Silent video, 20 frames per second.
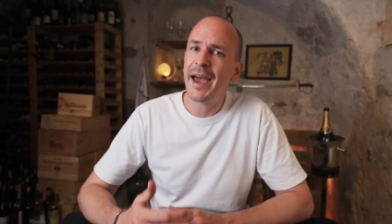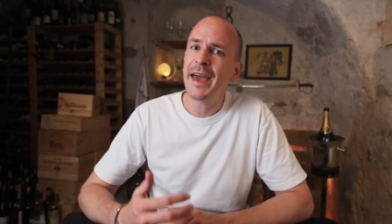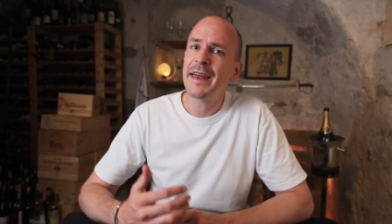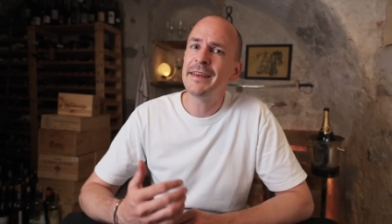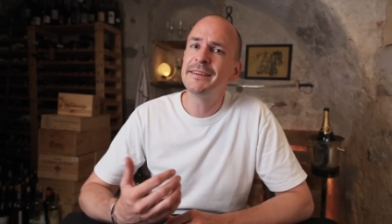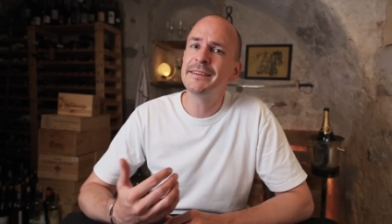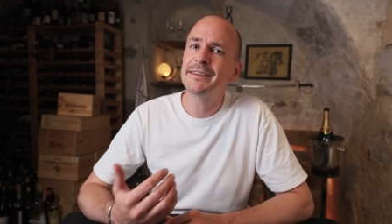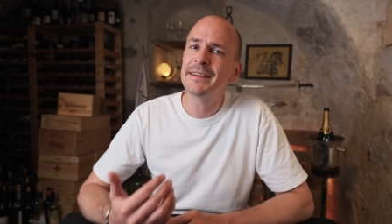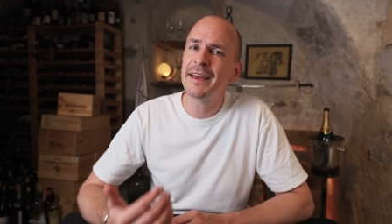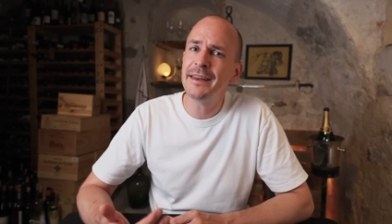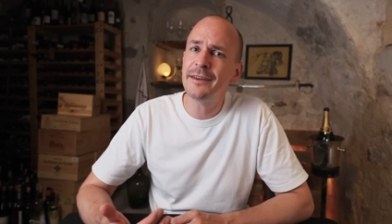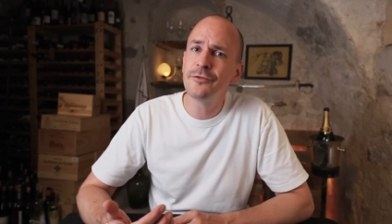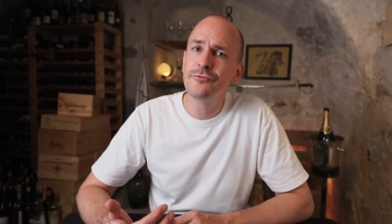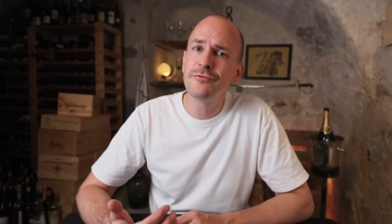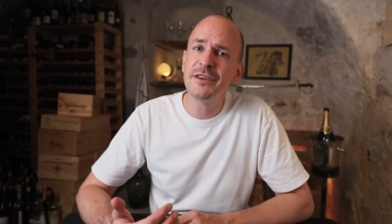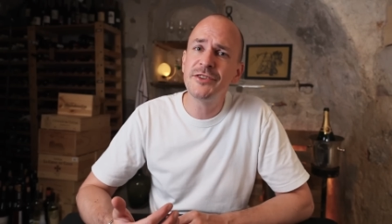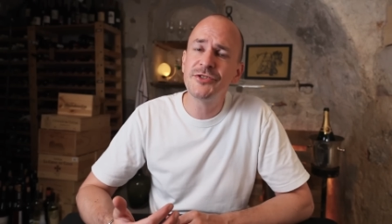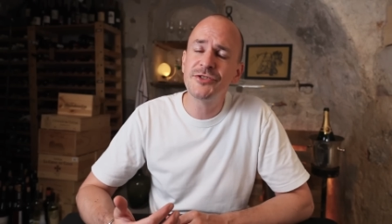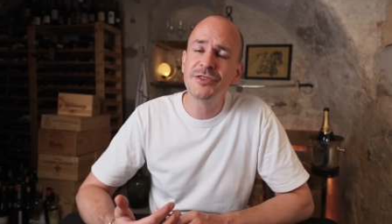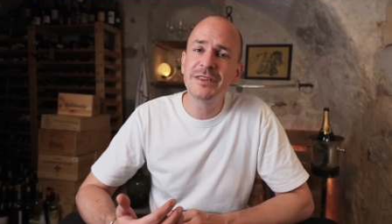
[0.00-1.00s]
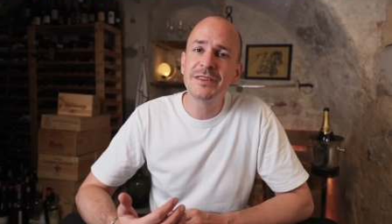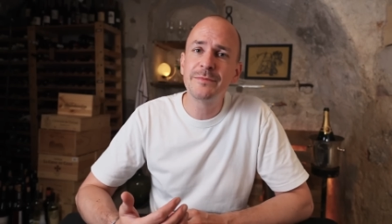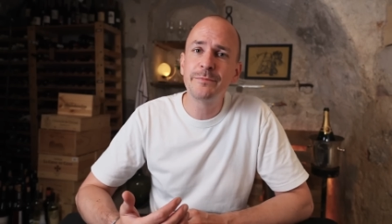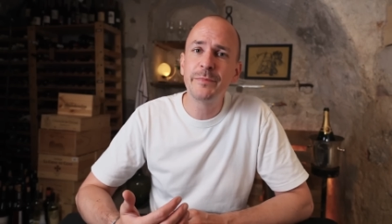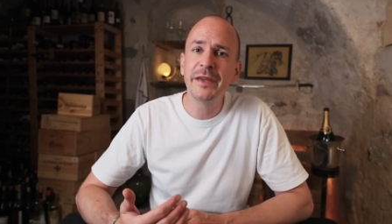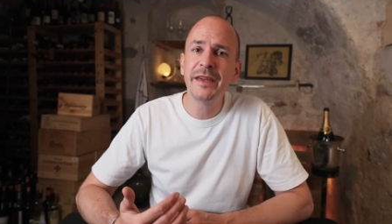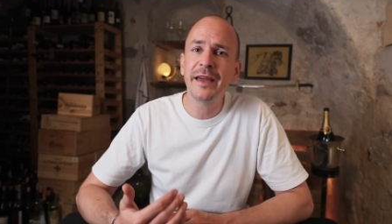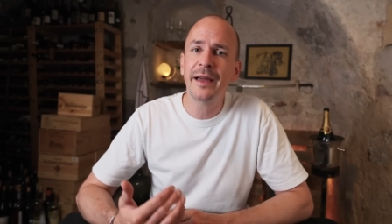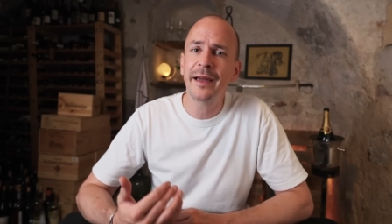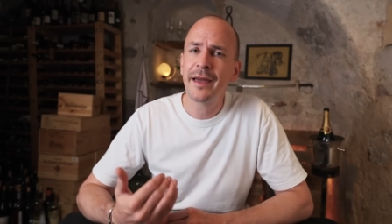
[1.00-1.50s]
and it kind of reached its
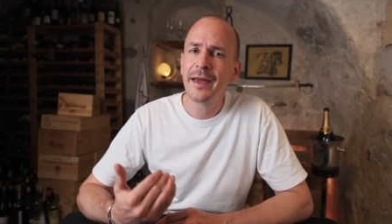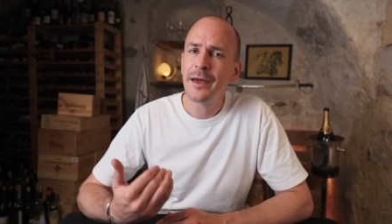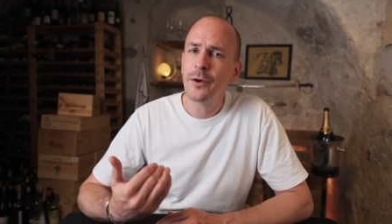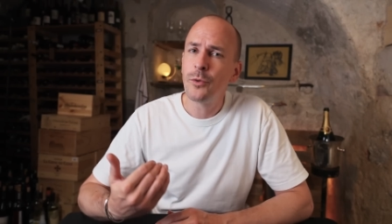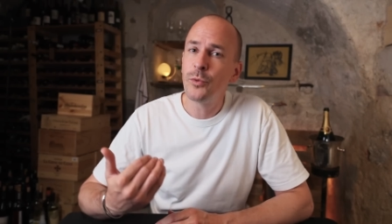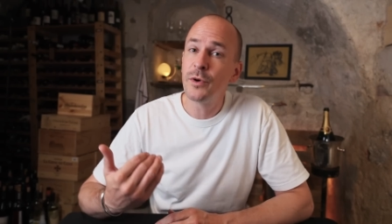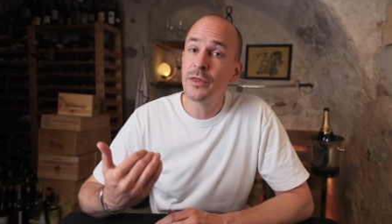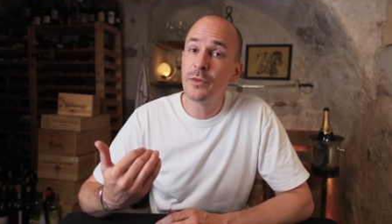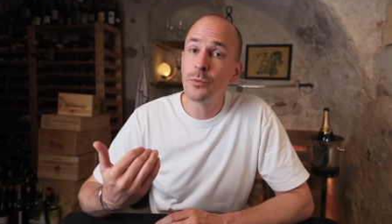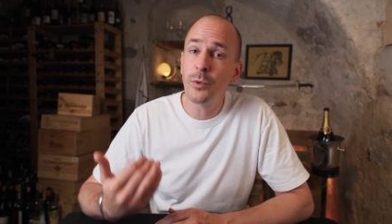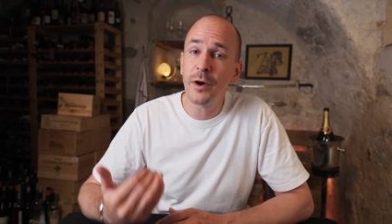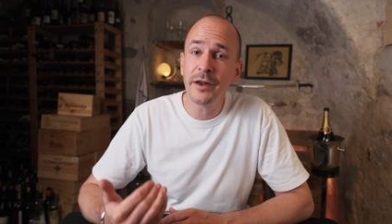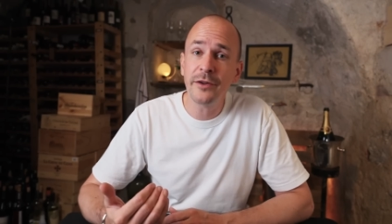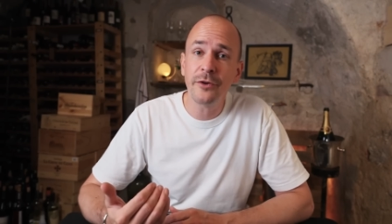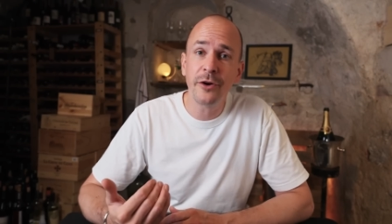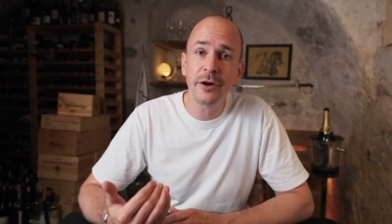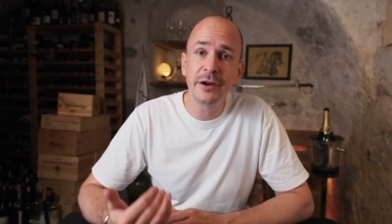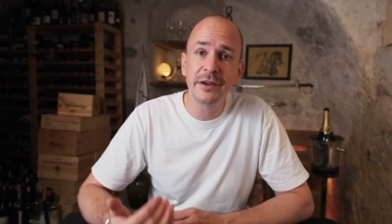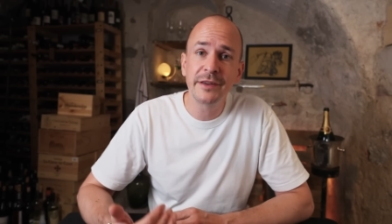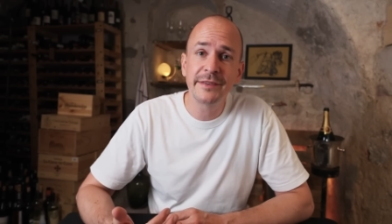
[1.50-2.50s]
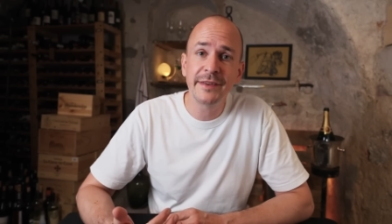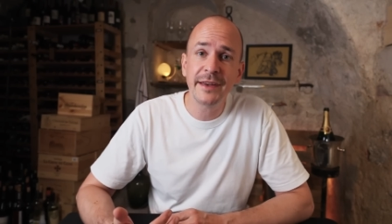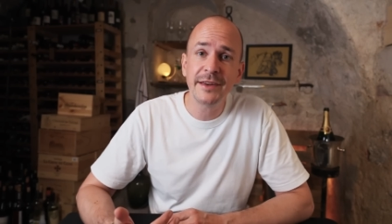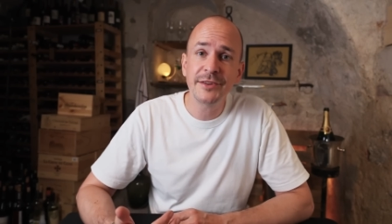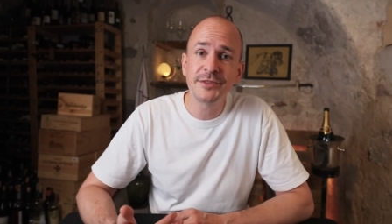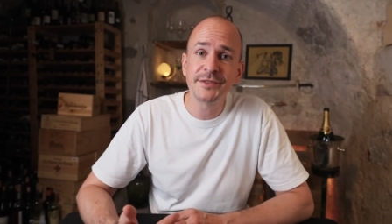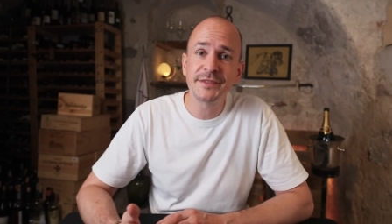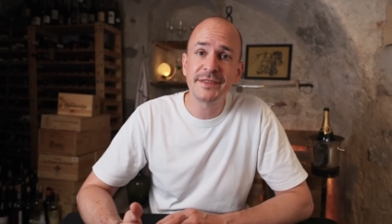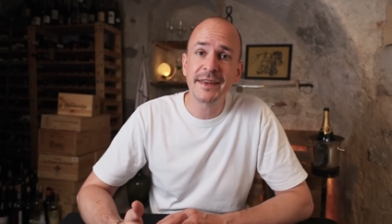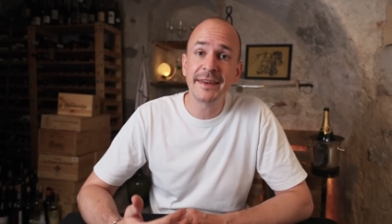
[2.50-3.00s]
peak with one
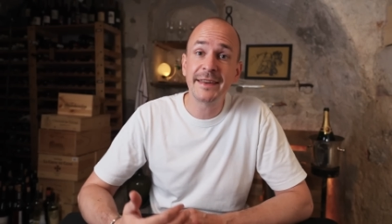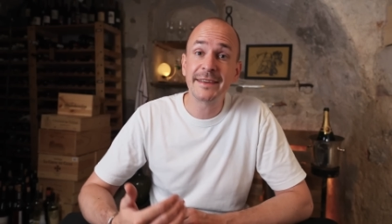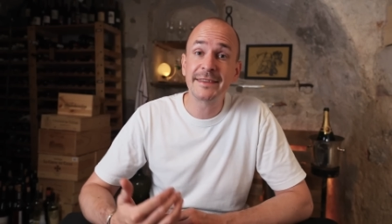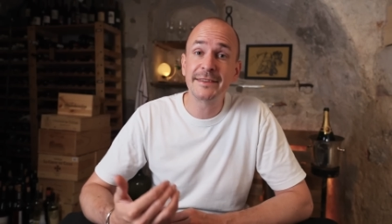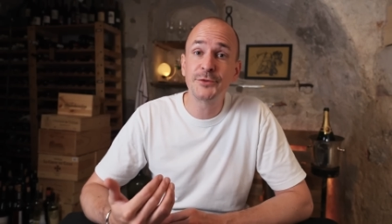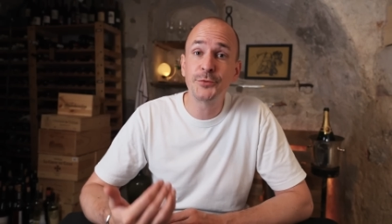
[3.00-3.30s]
organization sending